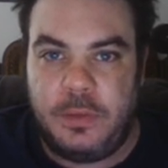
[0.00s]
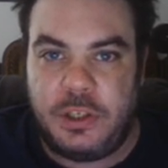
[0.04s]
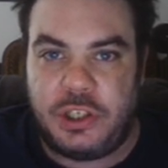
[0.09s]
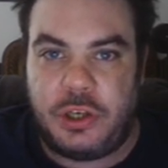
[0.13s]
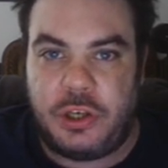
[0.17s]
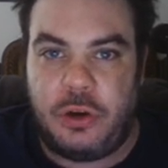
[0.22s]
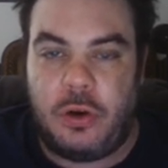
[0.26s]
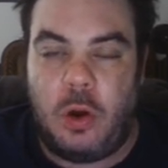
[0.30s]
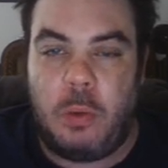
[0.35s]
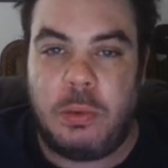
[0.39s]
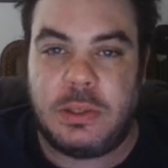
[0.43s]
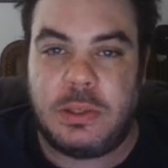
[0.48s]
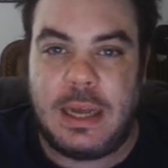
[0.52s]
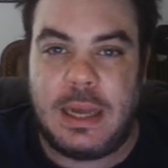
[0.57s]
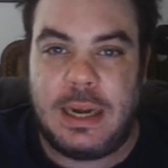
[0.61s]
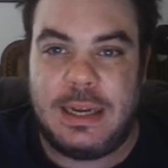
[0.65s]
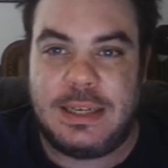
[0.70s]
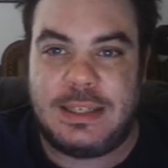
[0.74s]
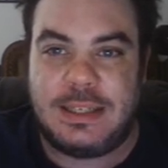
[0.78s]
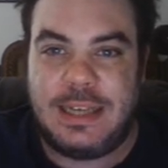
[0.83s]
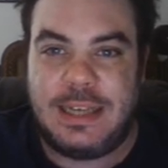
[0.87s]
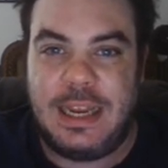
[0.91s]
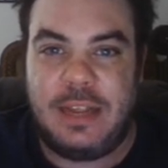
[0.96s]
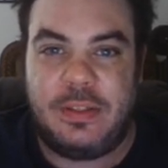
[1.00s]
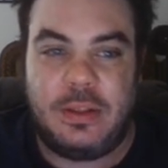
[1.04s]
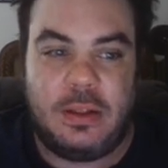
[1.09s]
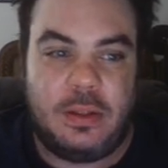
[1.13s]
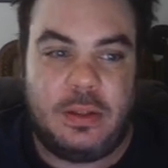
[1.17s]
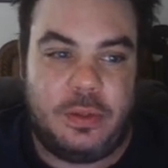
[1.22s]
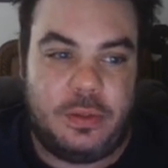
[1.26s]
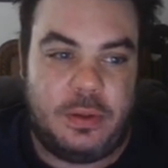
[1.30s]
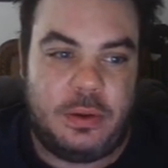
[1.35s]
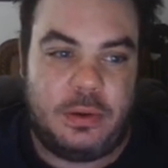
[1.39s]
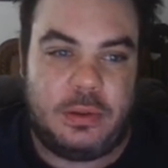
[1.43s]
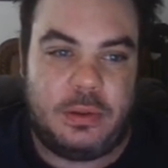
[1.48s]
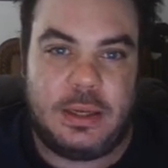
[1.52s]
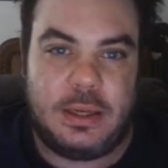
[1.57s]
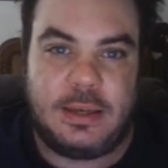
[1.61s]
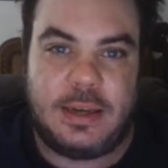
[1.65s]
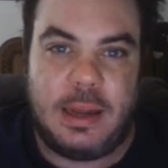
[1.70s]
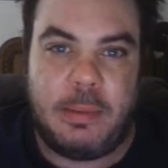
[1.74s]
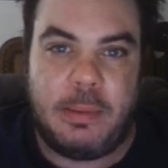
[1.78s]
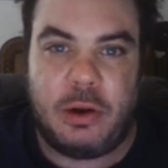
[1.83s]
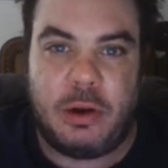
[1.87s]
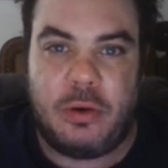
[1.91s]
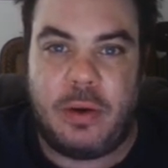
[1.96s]
So you're almost kind of seeing the
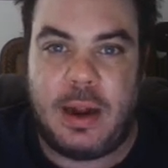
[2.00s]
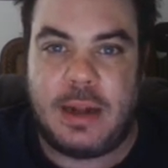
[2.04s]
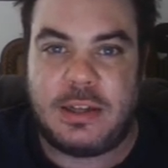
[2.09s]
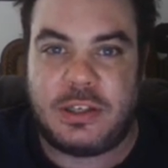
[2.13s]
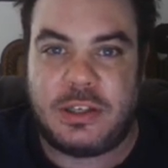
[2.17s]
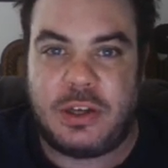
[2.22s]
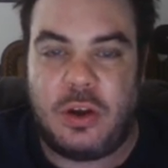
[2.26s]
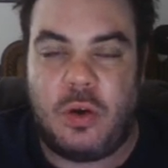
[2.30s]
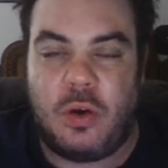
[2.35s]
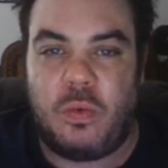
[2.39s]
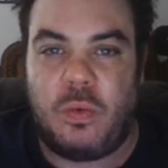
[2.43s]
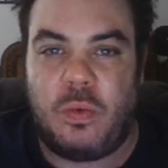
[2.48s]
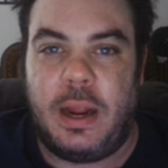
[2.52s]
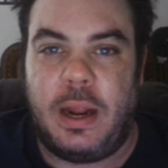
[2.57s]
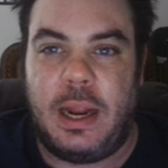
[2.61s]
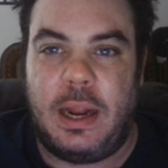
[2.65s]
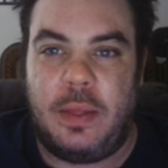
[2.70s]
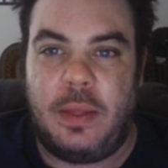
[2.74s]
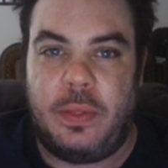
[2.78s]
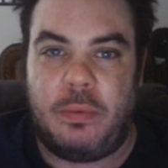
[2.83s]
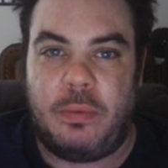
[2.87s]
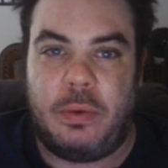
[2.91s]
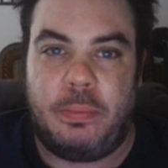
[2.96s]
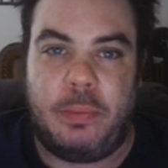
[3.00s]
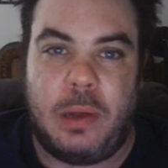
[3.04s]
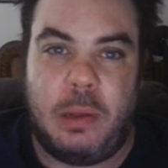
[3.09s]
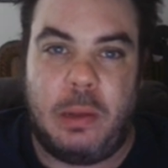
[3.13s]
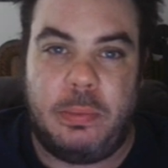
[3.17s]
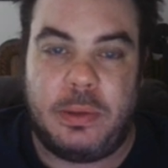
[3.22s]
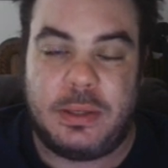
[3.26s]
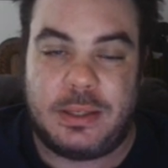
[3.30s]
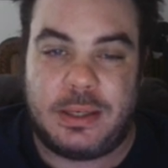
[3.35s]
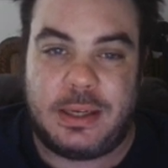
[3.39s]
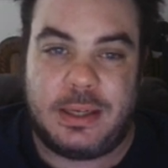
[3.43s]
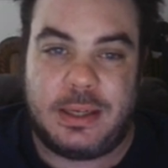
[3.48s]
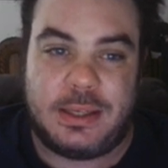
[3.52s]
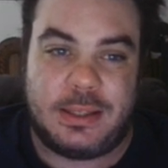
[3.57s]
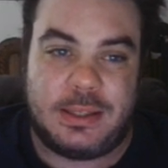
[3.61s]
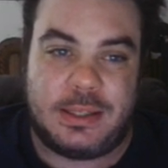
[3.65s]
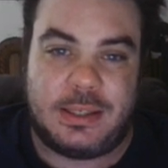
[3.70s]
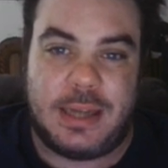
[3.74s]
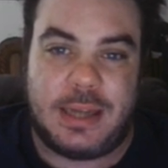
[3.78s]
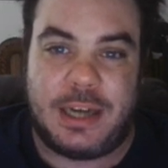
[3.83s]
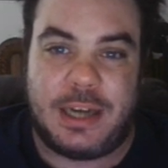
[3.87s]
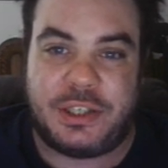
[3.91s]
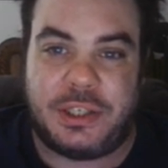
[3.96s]
Democrats go right and the
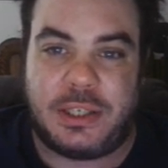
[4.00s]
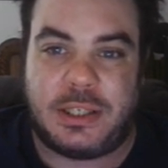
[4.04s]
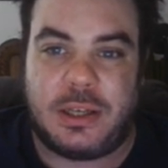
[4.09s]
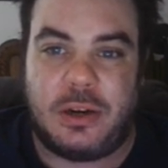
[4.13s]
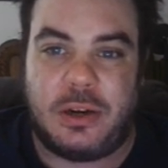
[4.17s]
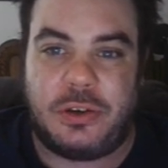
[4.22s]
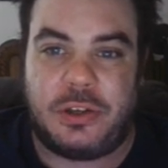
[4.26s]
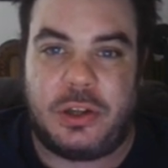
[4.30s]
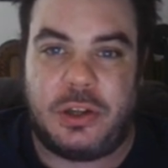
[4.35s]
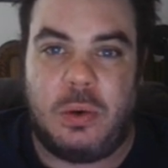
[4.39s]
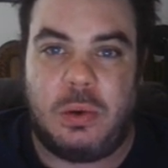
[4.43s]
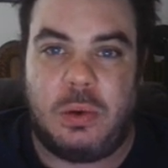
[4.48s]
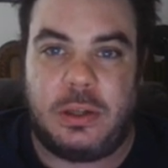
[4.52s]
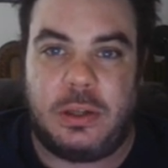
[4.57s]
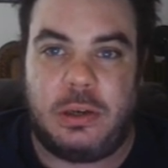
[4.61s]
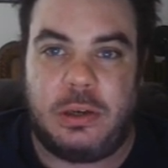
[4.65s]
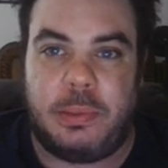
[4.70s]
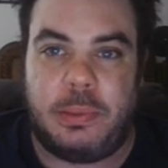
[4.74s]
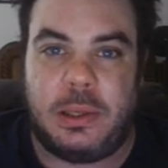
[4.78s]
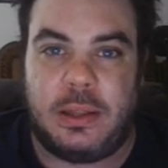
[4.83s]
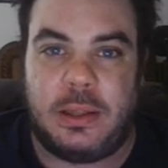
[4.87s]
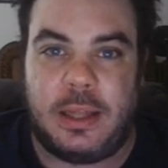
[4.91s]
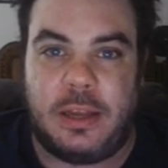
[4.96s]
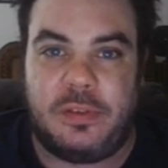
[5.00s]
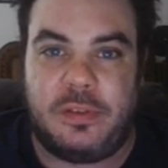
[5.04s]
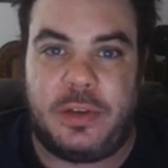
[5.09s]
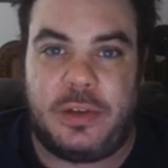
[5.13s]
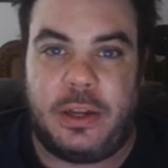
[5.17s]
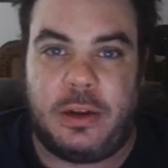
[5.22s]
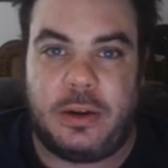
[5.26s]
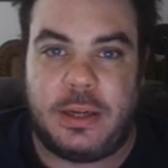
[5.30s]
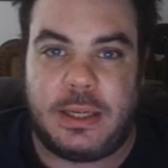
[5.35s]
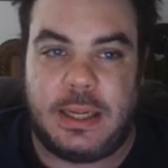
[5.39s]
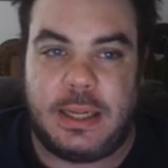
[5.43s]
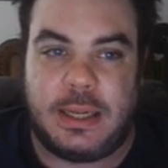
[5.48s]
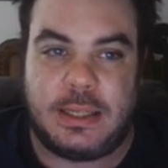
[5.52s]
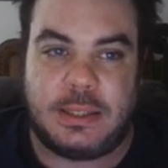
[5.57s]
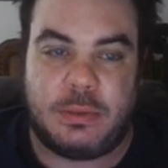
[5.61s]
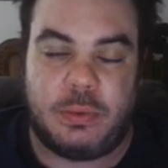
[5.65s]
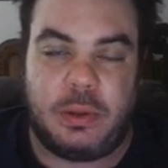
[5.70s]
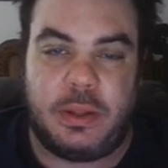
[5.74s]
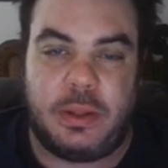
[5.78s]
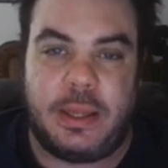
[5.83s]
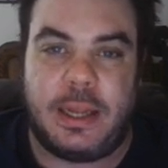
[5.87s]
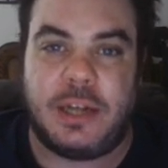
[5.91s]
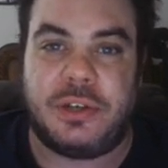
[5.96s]
Republicans actually start to go a little bit left here.
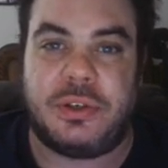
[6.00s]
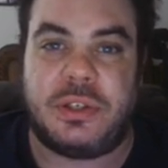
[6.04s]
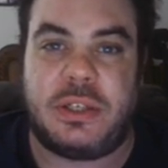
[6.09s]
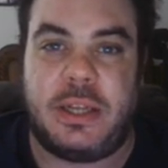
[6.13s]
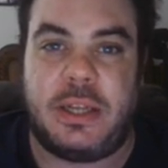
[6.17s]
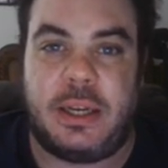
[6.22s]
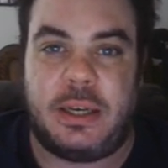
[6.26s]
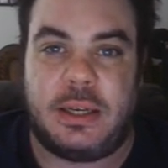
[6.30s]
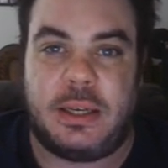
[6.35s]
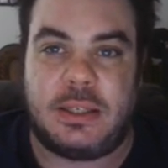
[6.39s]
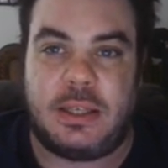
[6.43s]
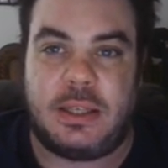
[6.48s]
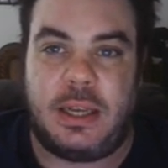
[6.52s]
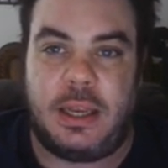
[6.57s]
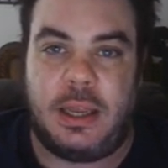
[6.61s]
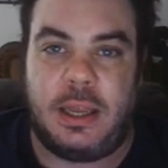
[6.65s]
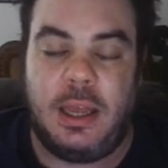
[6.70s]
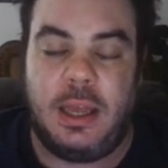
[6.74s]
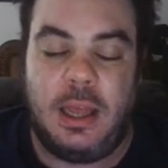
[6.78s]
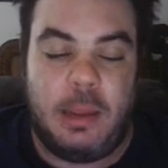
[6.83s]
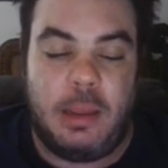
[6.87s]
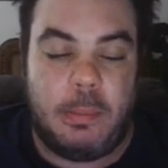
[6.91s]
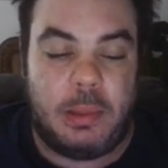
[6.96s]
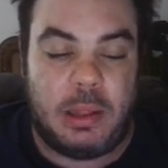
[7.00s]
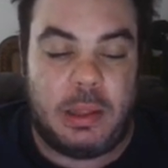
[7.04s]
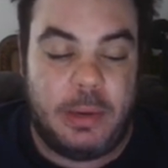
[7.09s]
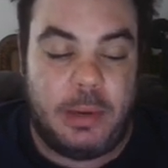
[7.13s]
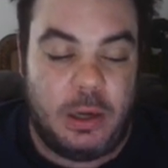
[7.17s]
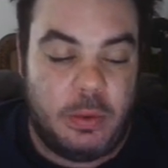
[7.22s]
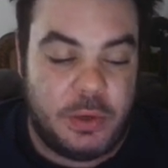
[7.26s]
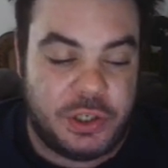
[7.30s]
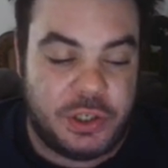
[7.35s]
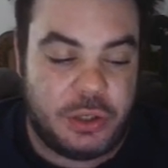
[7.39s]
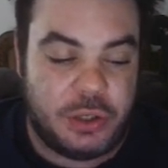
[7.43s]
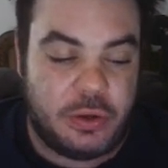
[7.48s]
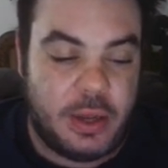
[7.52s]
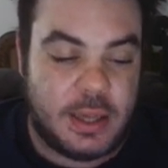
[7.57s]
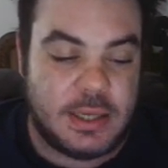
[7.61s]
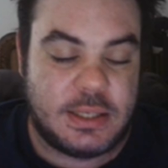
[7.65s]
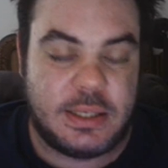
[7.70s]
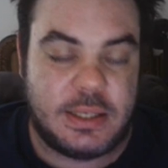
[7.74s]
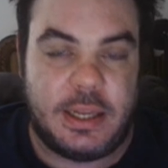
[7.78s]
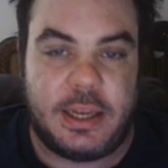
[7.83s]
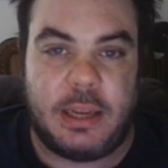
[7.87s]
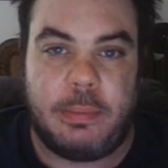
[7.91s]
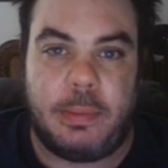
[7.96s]
It's really interesting to see. But let me know what you
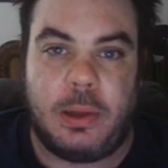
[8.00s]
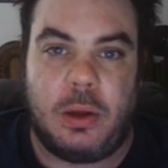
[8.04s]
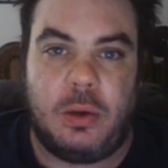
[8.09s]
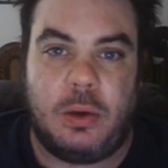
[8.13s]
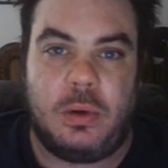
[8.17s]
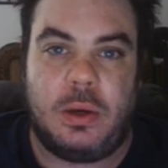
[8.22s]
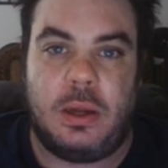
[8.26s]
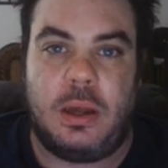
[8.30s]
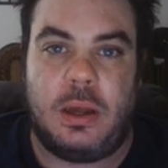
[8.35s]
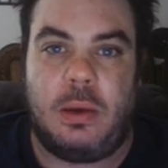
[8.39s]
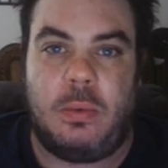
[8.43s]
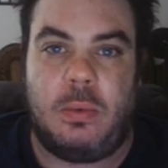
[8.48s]
guys think about